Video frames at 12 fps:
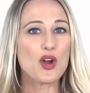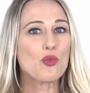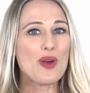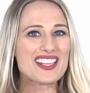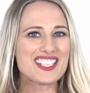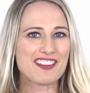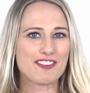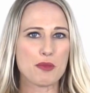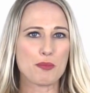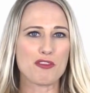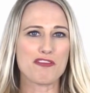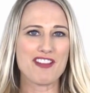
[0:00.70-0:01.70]
renting from
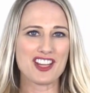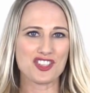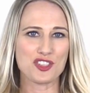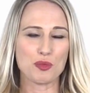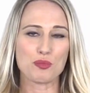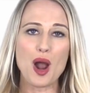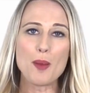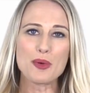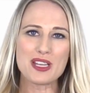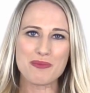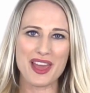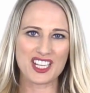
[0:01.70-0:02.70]
a professional
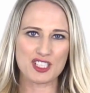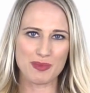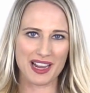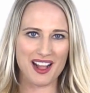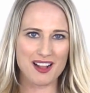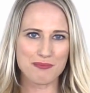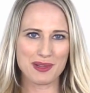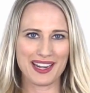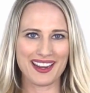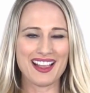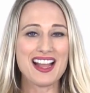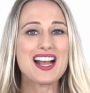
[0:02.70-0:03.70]
property management
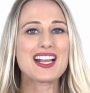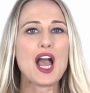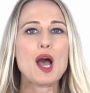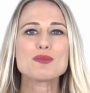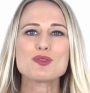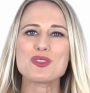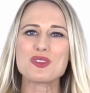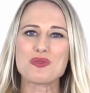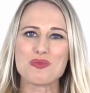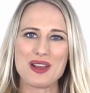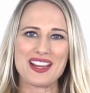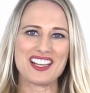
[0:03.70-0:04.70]
company comes with
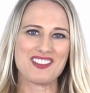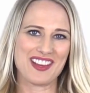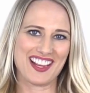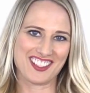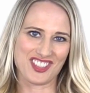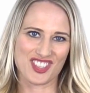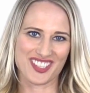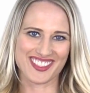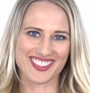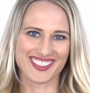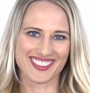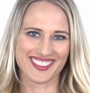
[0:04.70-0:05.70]
great
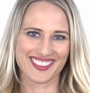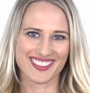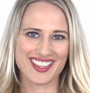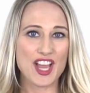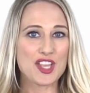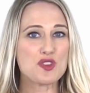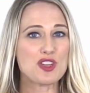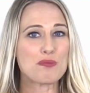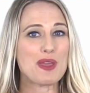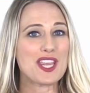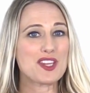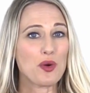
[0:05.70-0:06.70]
advantages. You can
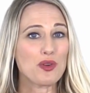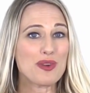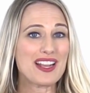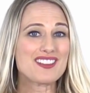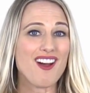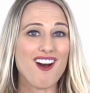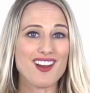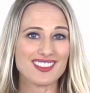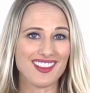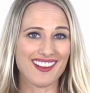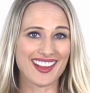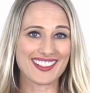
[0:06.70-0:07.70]
pay your rent
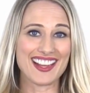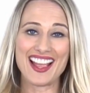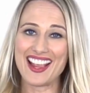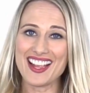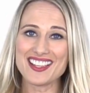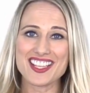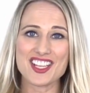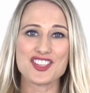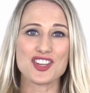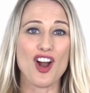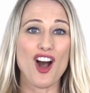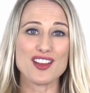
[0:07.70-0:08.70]
online and get
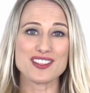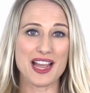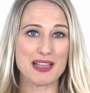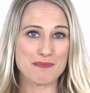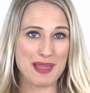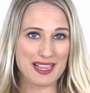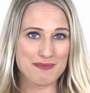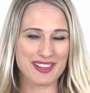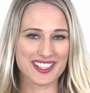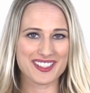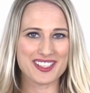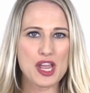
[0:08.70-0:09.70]
your on-time
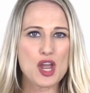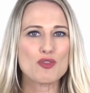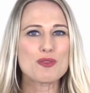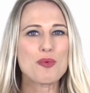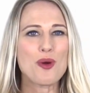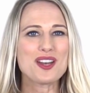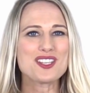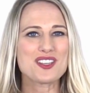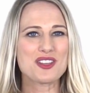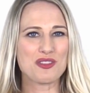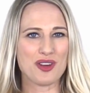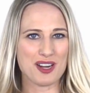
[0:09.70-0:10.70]
payments reported to
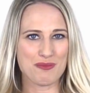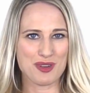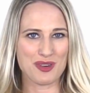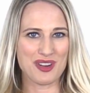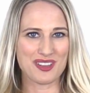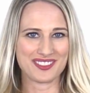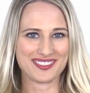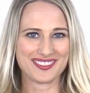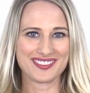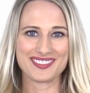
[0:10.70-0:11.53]
the credit bureau.